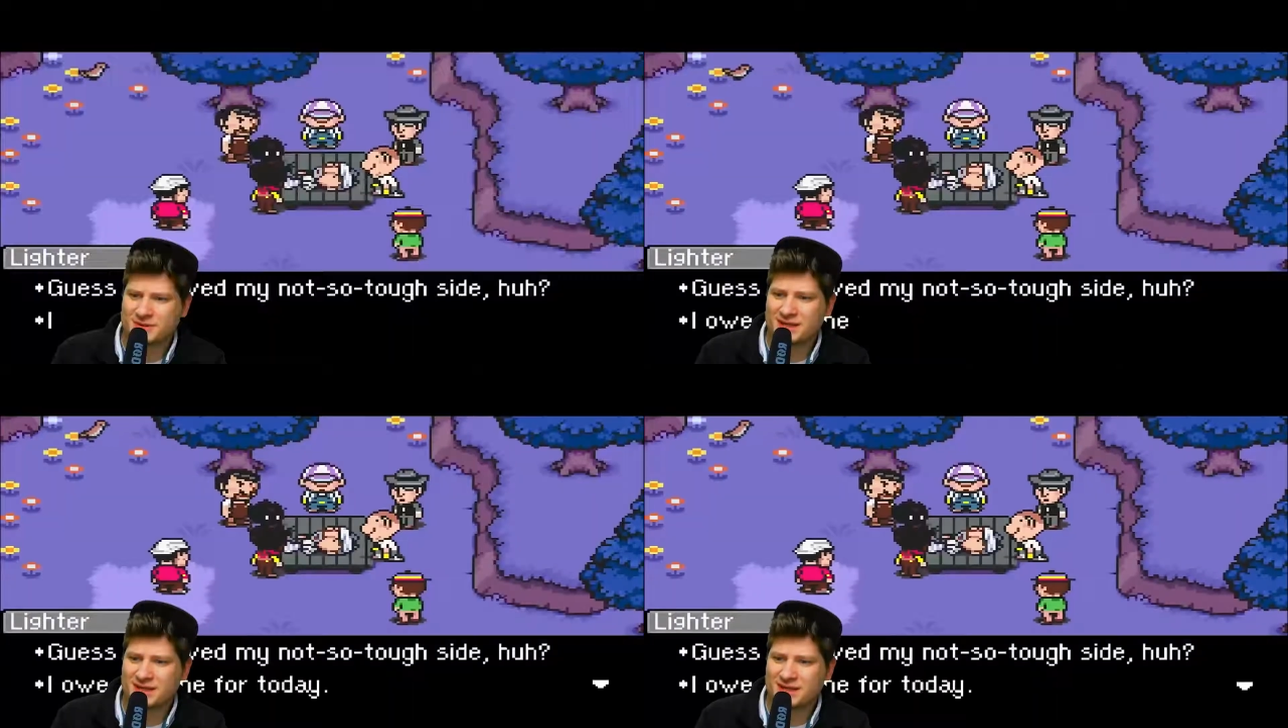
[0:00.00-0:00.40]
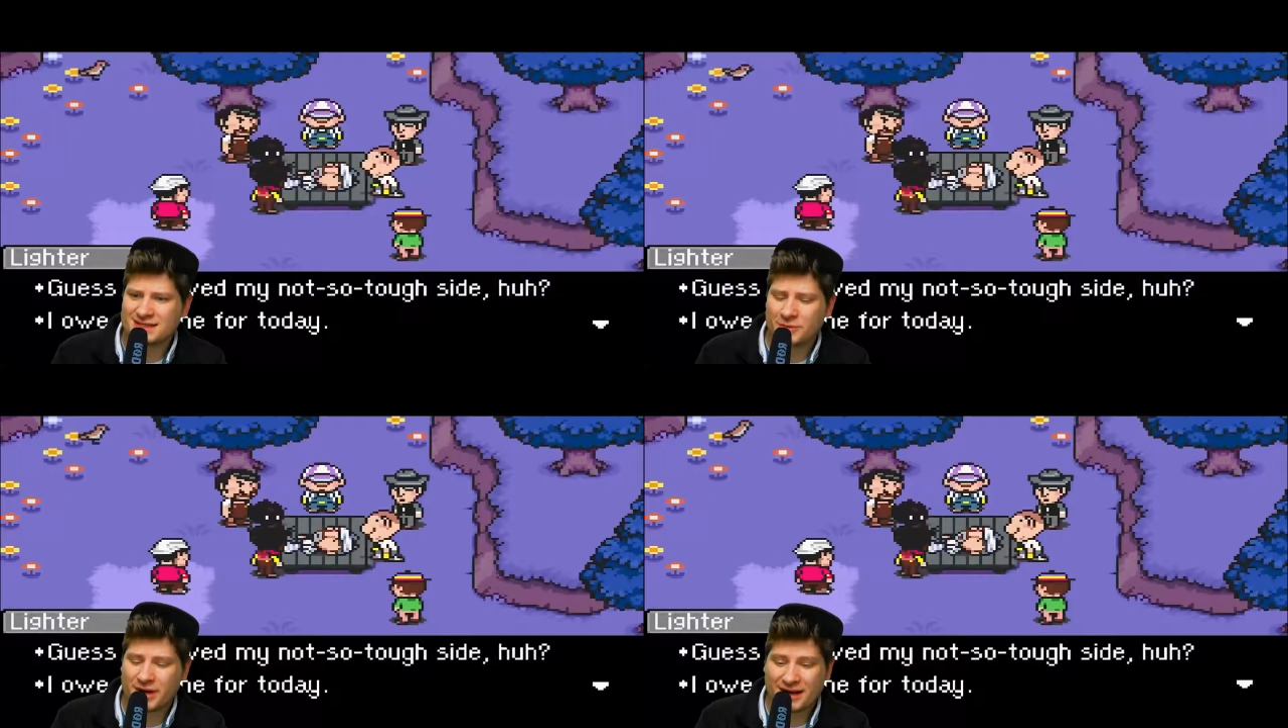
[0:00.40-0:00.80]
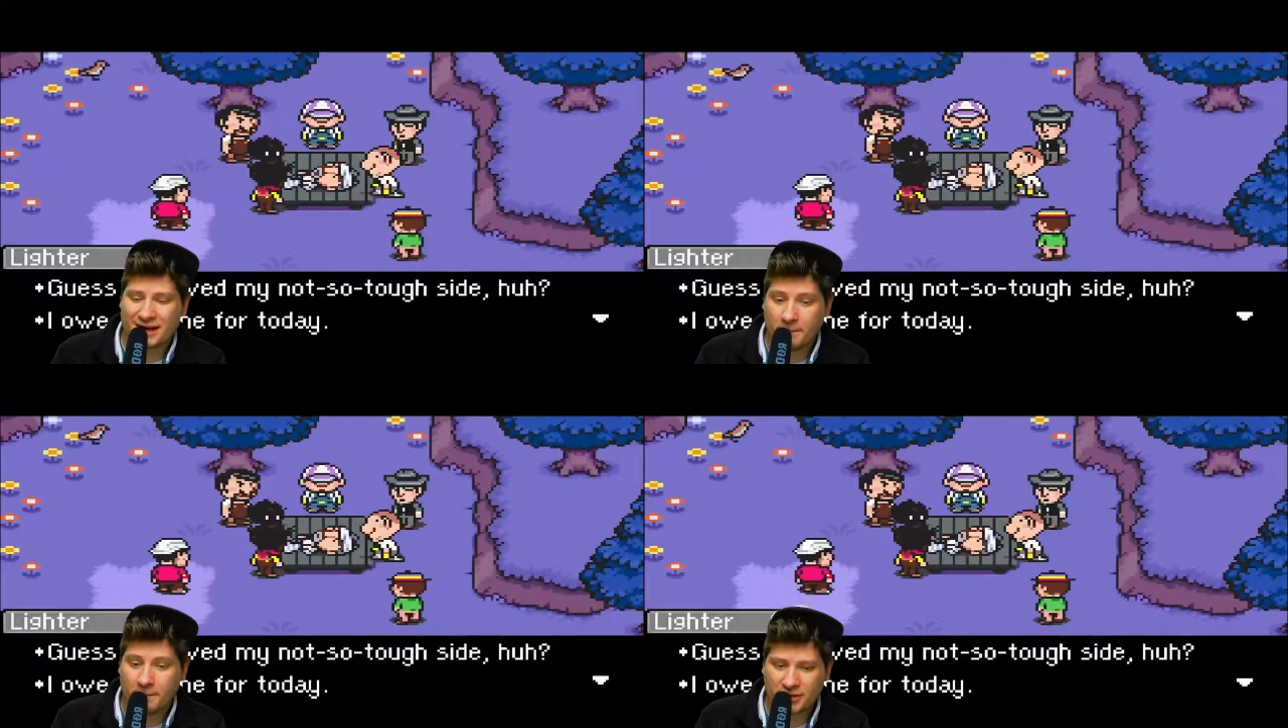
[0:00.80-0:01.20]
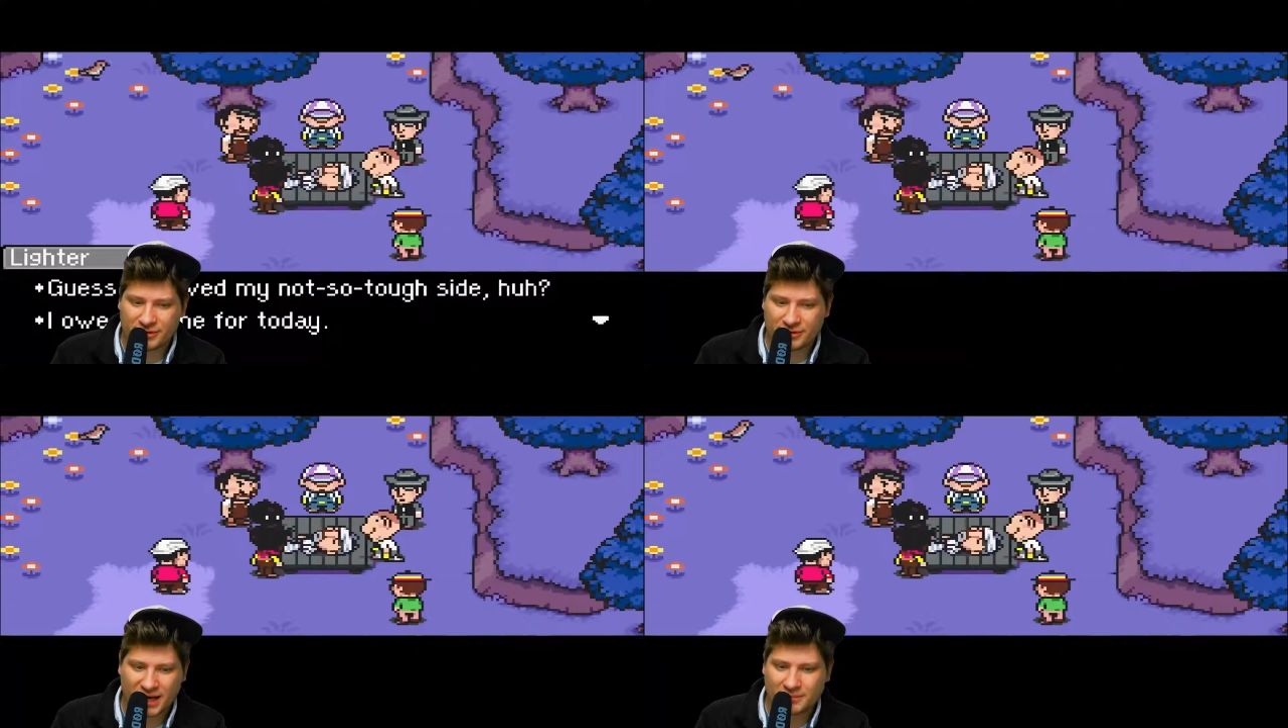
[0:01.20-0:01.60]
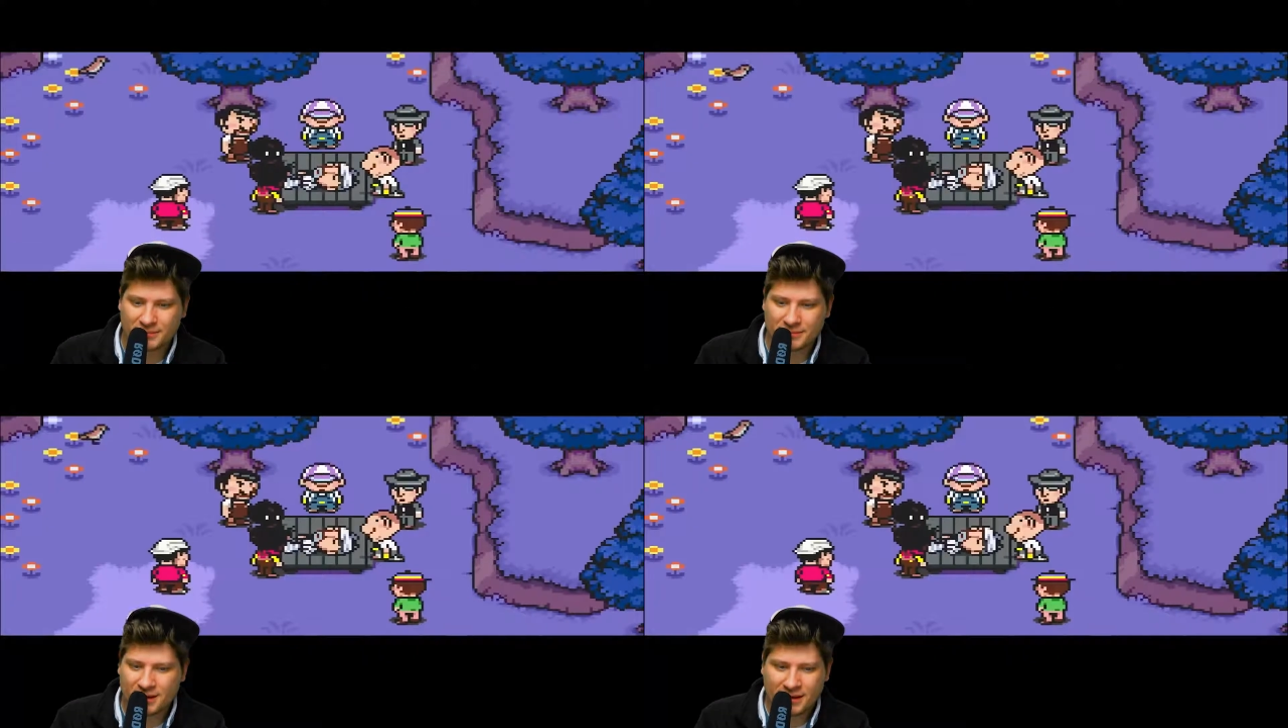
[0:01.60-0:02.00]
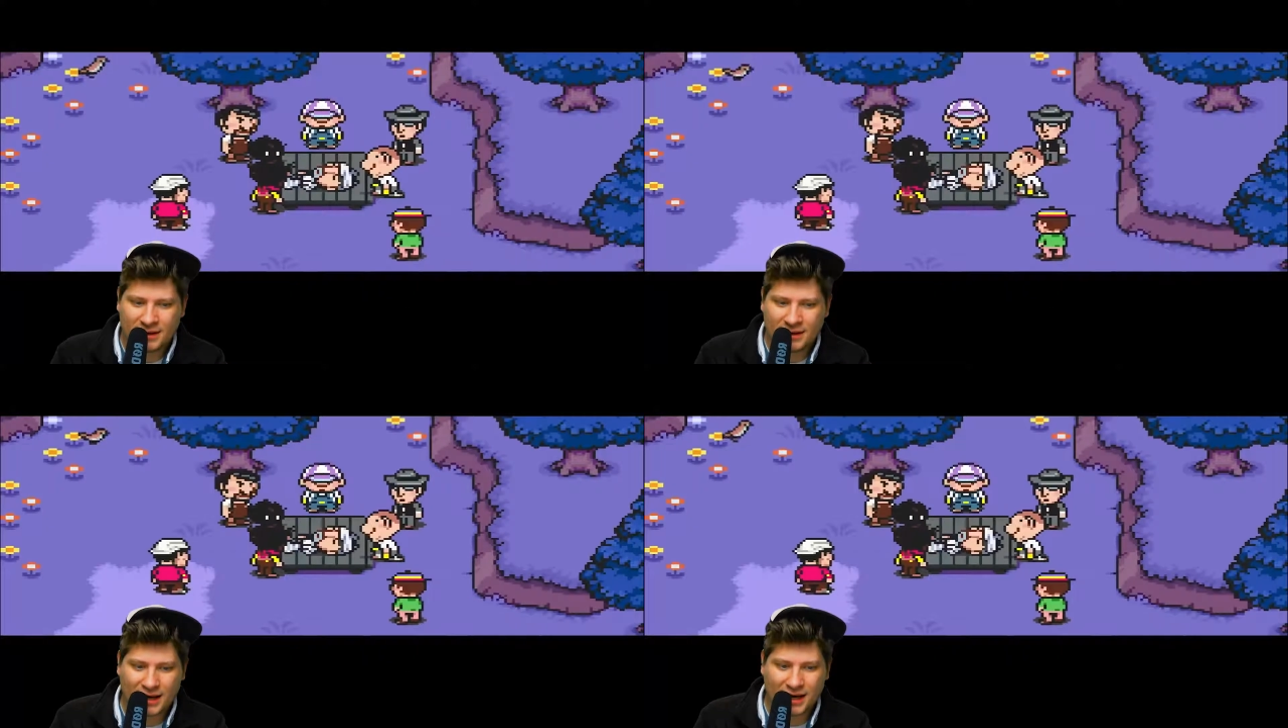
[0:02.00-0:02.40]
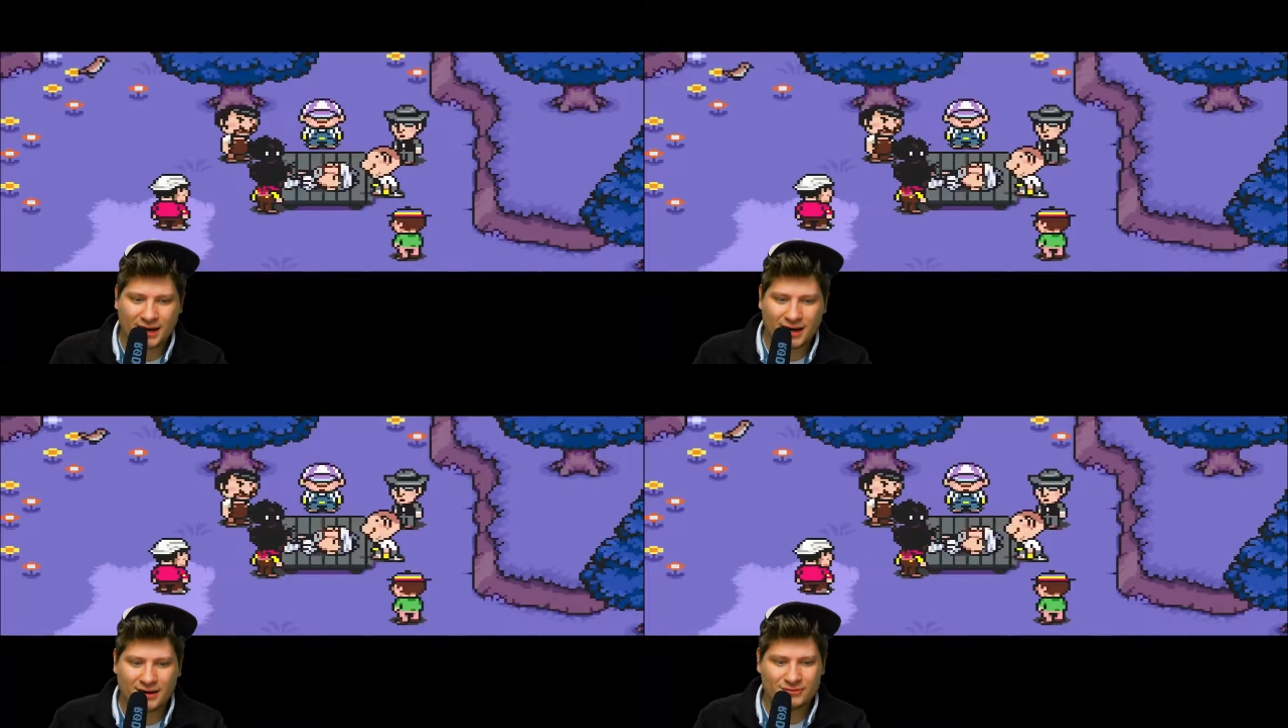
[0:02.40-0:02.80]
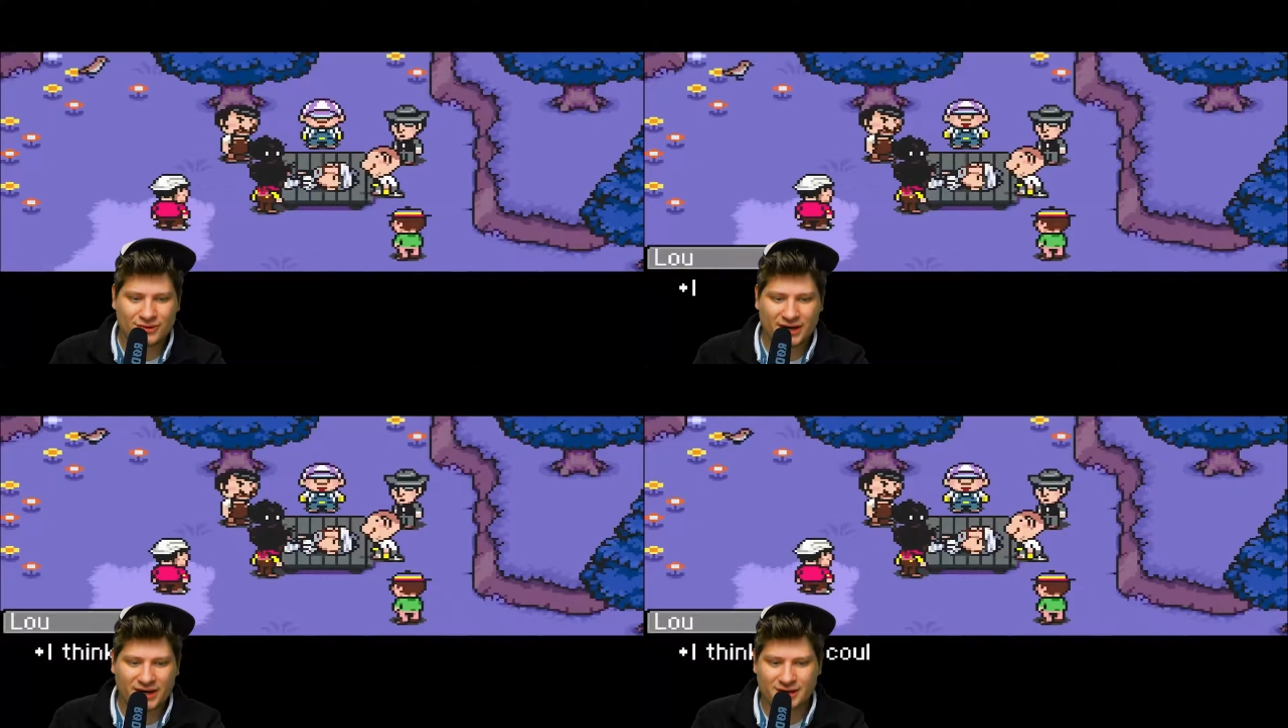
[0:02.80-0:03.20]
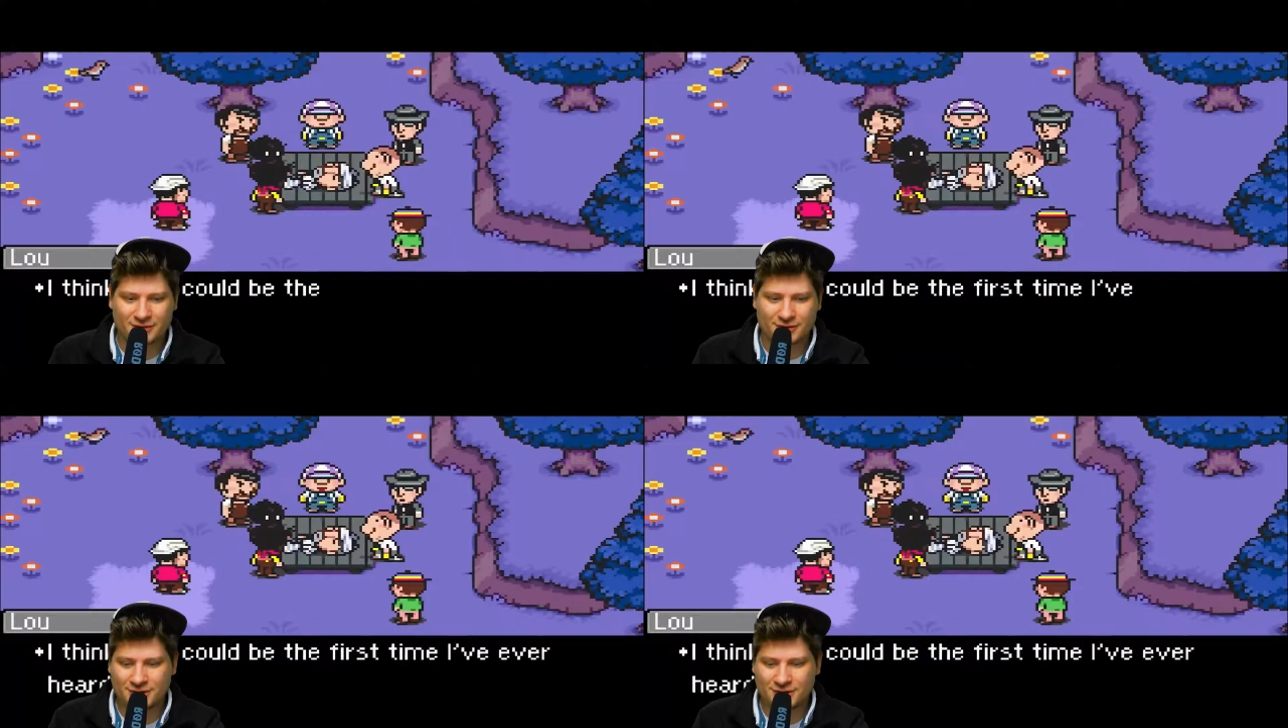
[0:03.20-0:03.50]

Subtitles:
last time we had a Mother game? Right here.